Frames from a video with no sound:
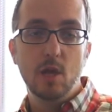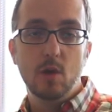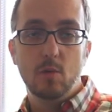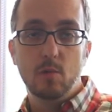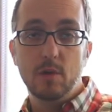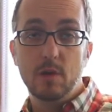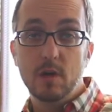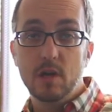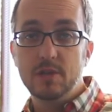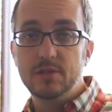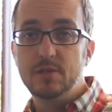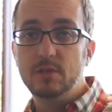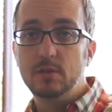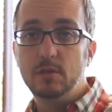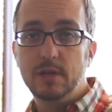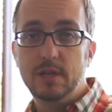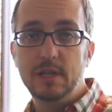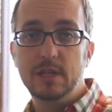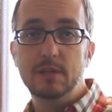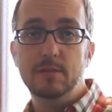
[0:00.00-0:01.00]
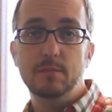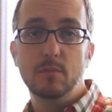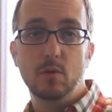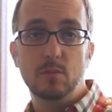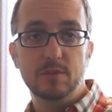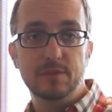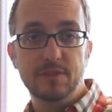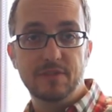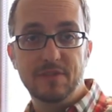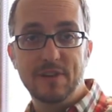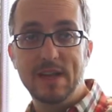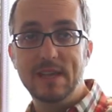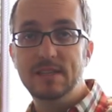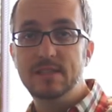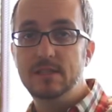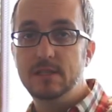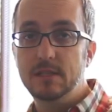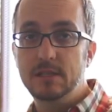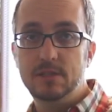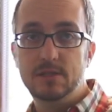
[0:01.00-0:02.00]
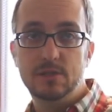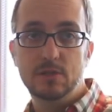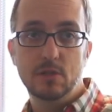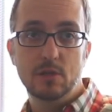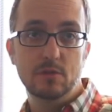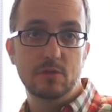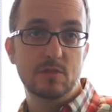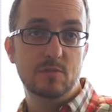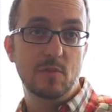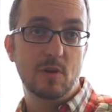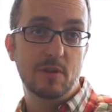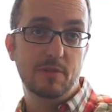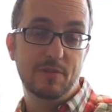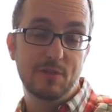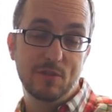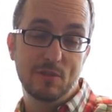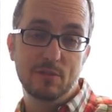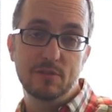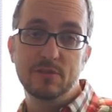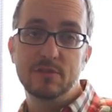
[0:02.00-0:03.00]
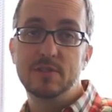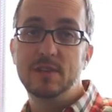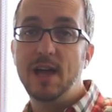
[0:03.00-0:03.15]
We also look at mobile devices, so smartphones,